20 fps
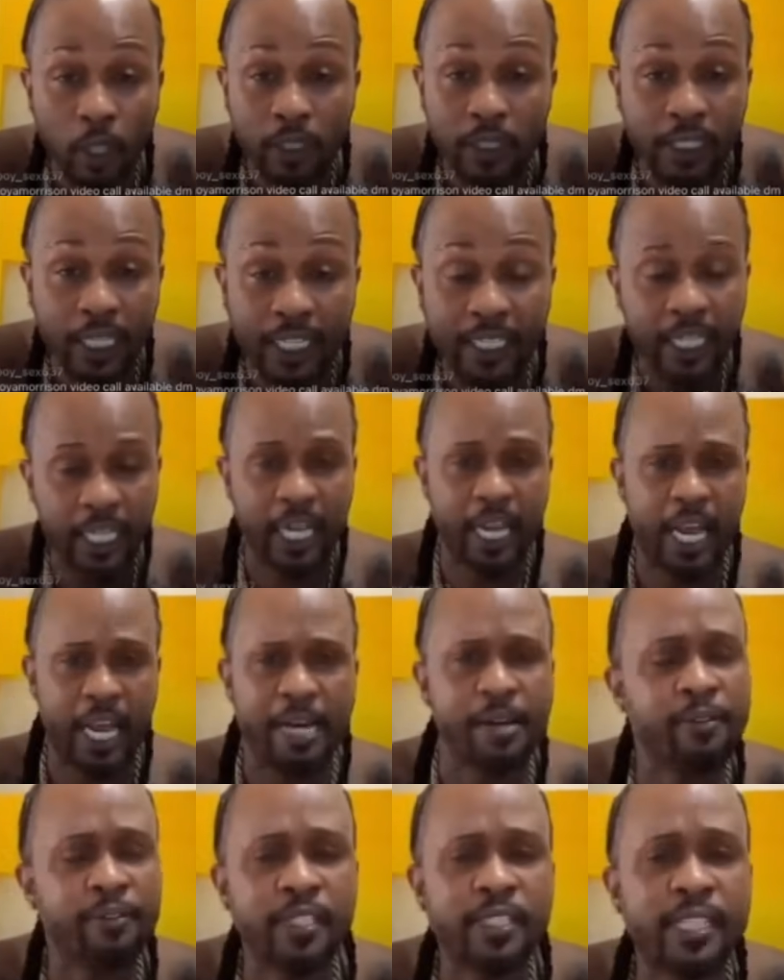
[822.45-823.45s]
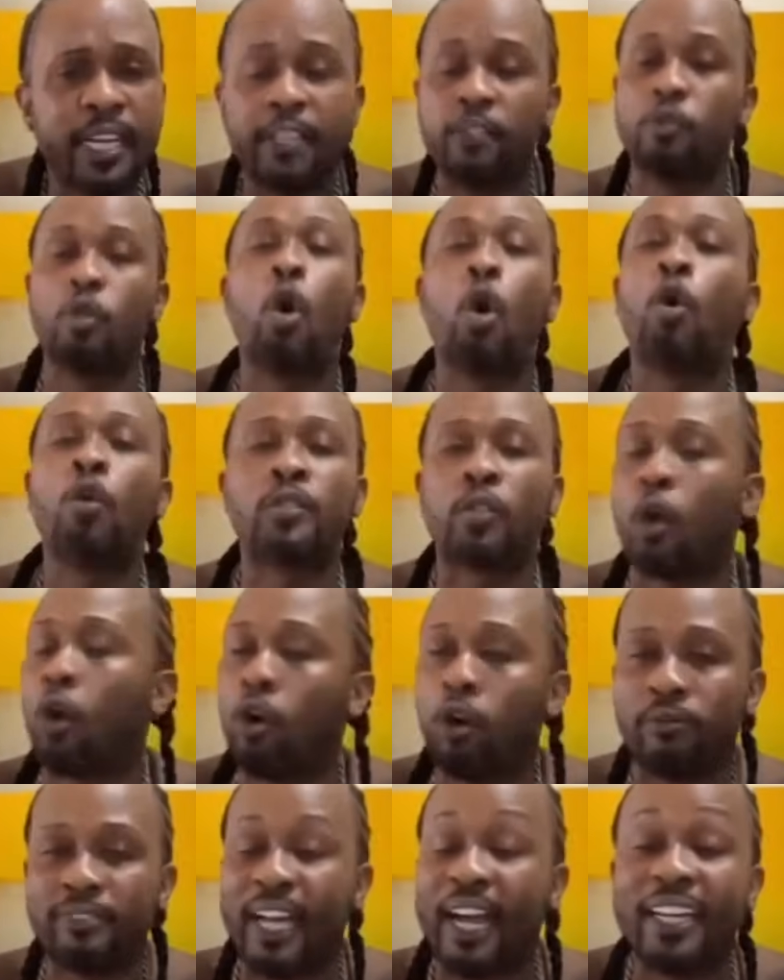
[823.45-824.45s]
one bag of blood clot. And I've
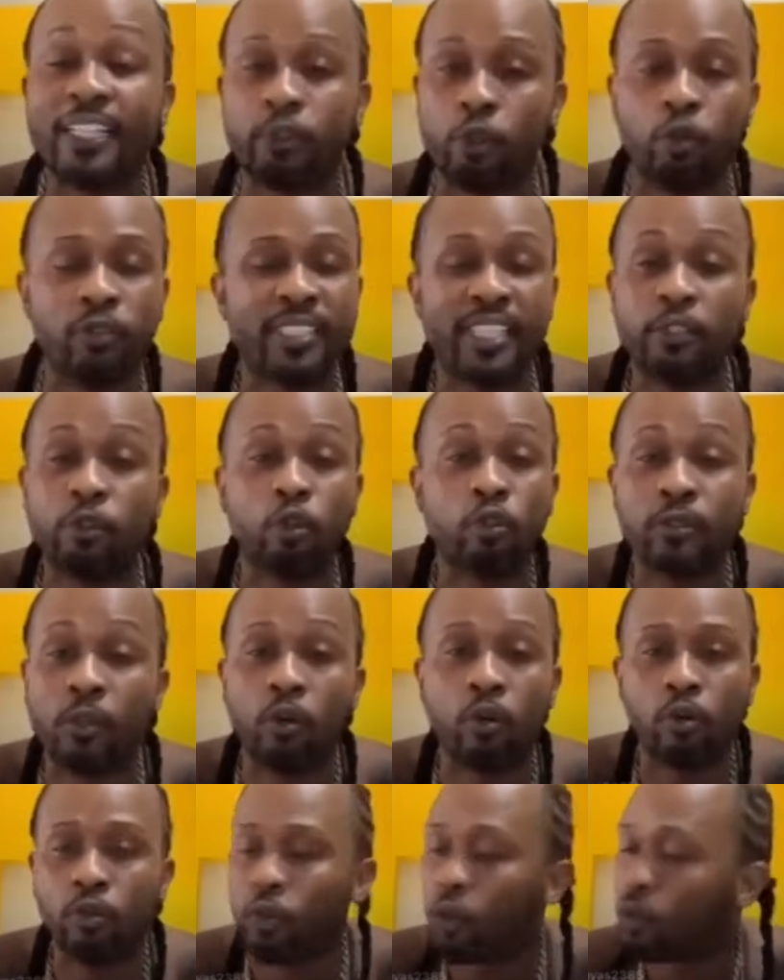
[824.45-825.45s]
just said, no, call, no. Nice.